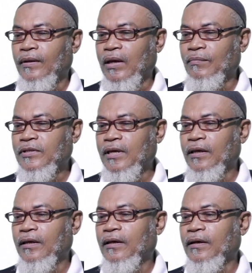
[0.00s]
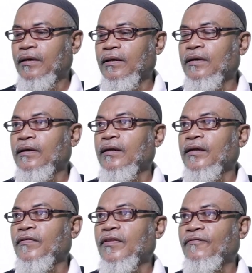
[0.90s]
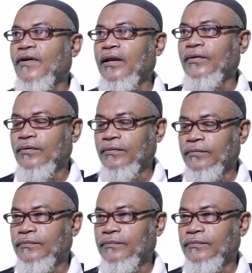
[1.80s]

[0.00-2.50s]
I'm saying the value